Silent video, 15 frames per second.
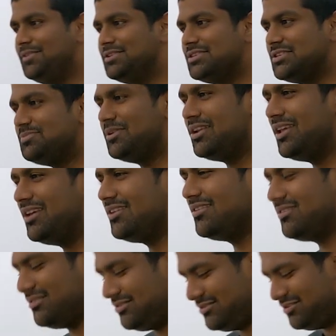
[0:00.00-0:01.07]
this has been like
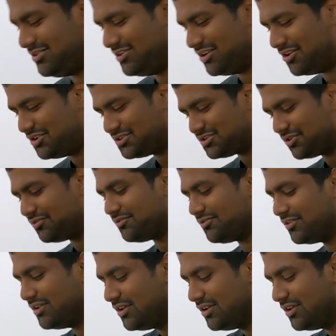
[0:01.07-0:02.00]
years of